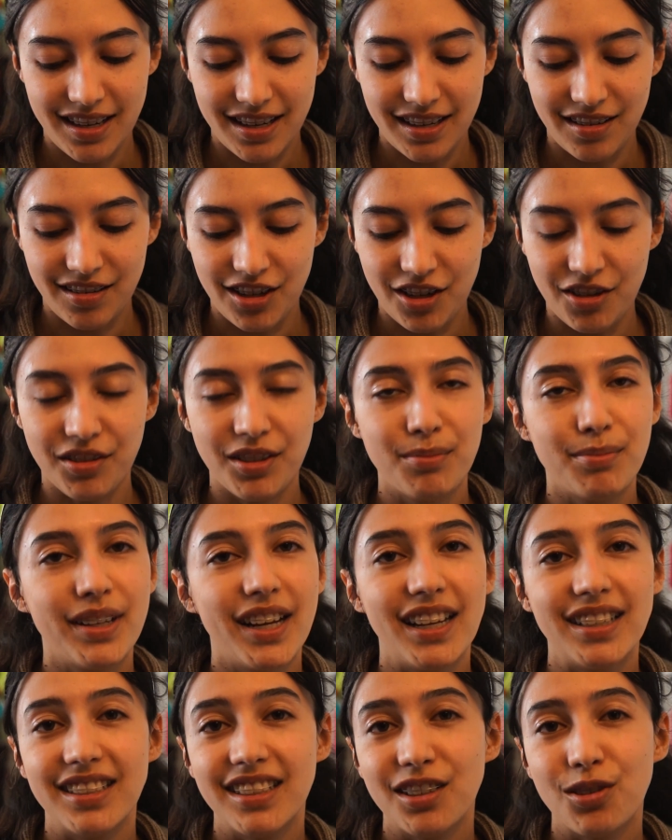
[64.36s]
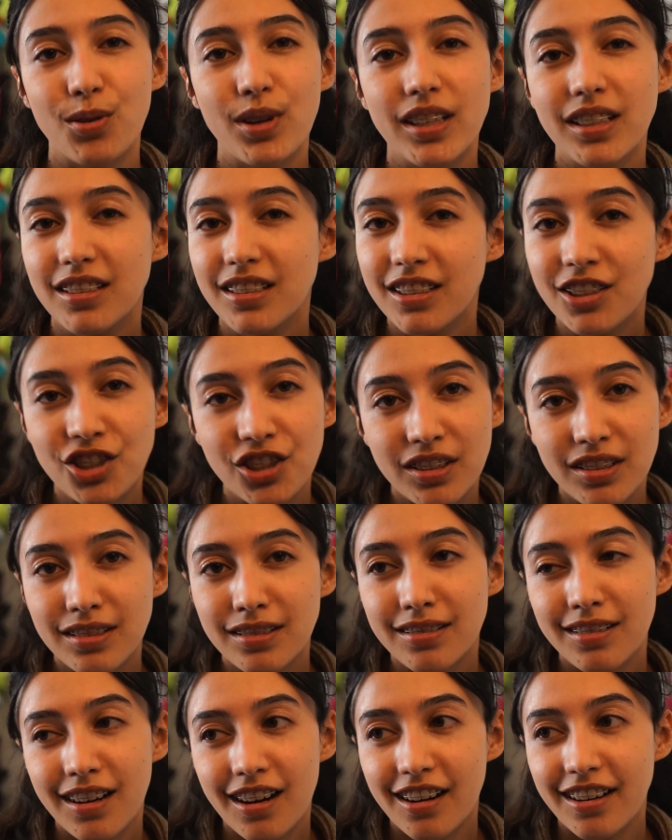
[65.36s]
don't know, the plastic ones
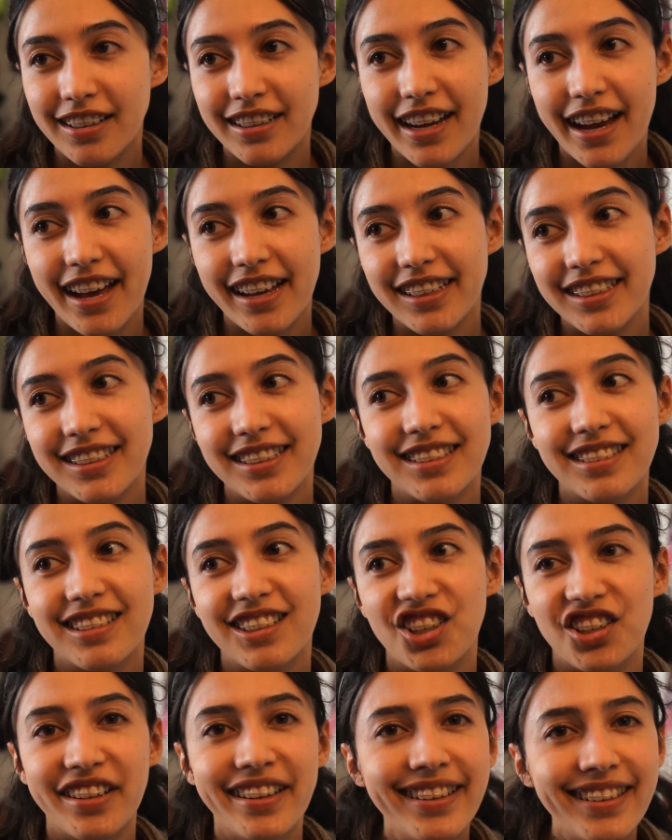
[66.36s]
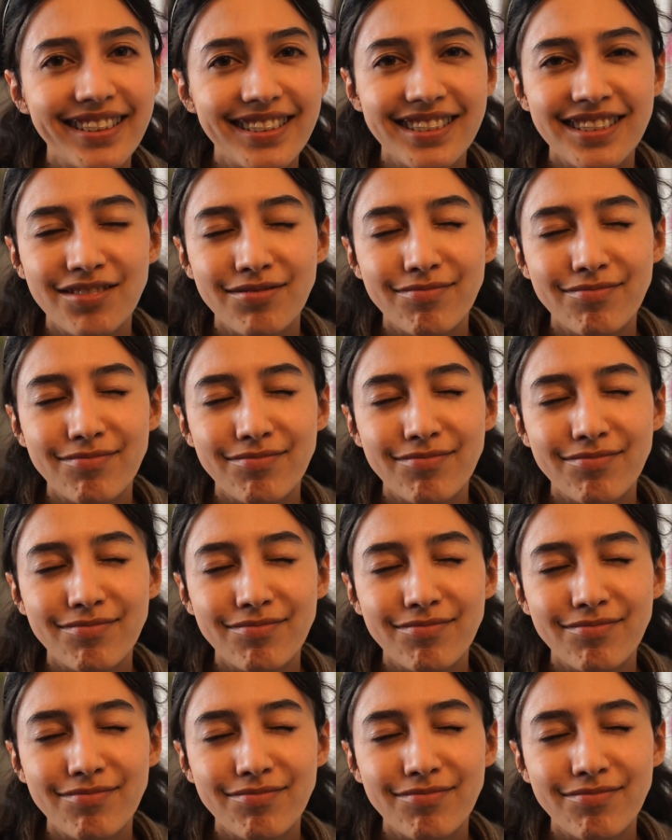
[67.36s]
just aren't as good